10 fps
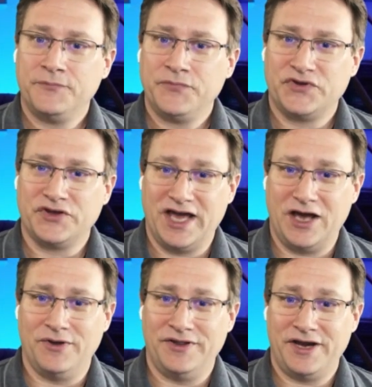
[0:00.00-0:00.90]
So
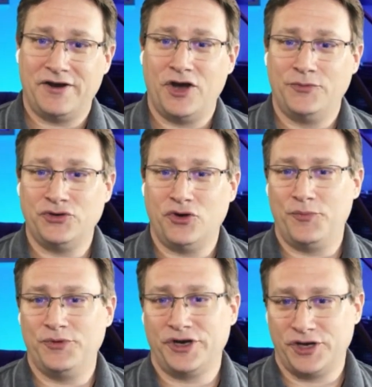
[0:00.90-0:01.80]
that one there helps you
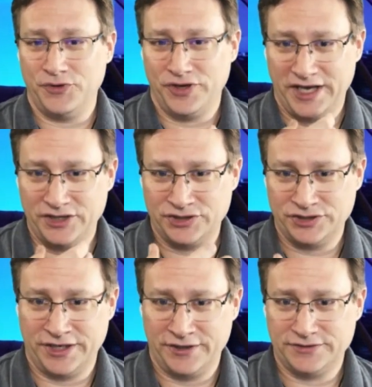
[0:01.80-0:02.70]
open your communication
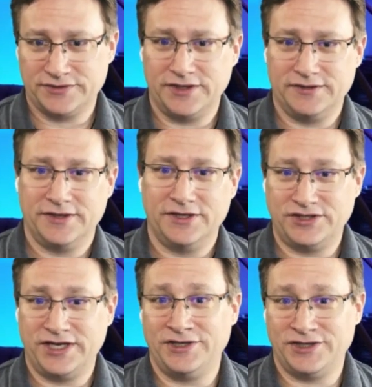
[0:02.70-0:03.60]
channels and
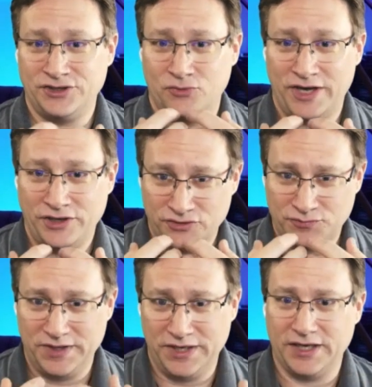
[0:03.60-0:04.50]
changing the way you
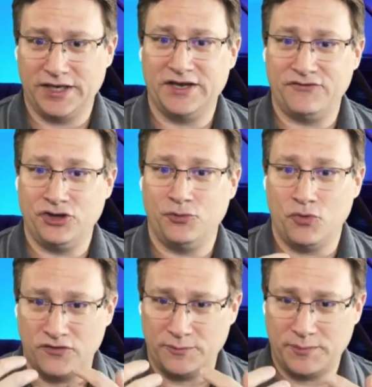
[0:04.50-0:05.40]
speak and giving you
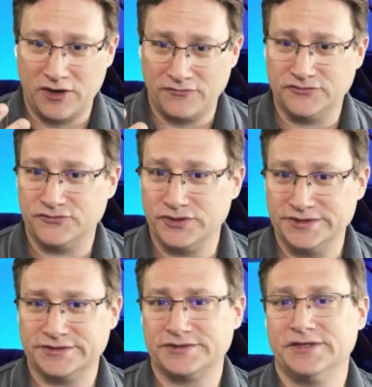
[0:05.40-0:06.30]
more of a powerful
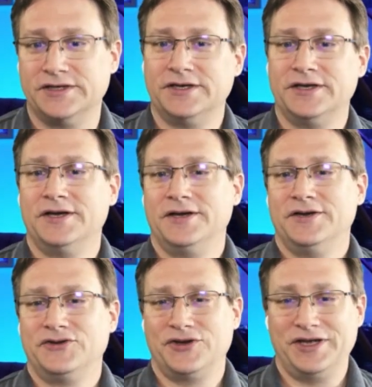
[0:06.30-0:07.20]
voice.
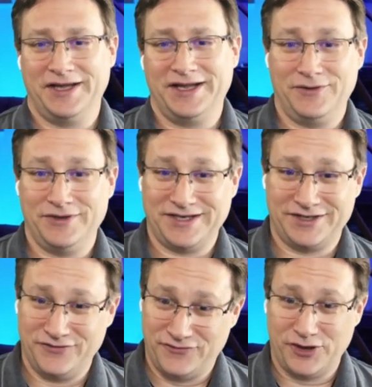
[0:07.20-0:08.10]
So yeah, that one's
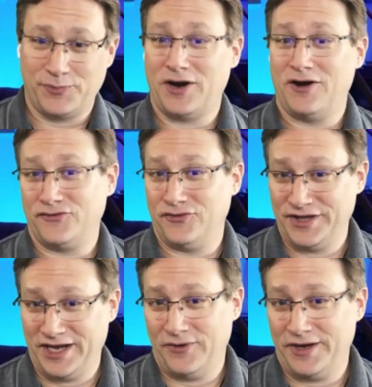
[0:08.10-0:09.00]
actually very powerful in
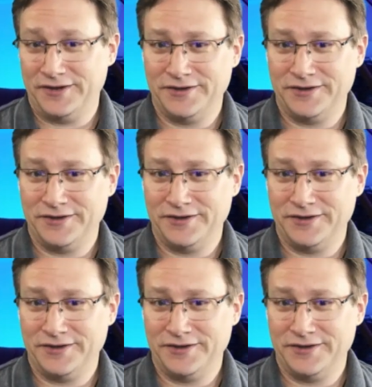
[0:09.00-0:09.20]
that way.